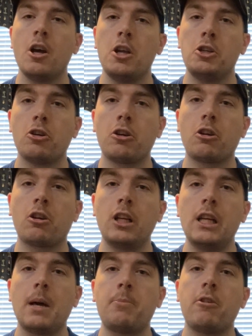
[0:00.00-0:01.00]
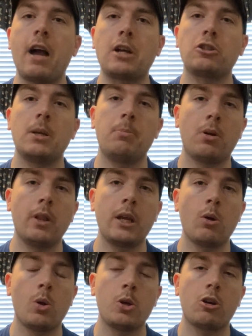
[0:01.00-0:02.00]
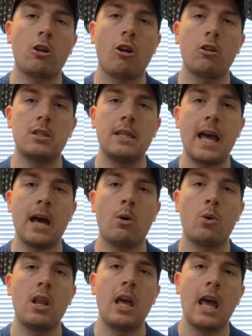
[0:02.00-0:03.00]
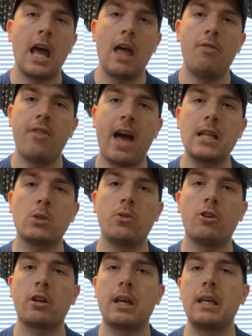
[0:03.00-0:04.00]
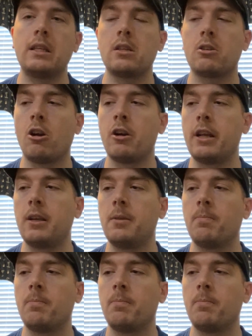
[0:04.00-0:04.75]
during your cleanup, you're actually pulling all your cards down, and that's when they're getting discarded.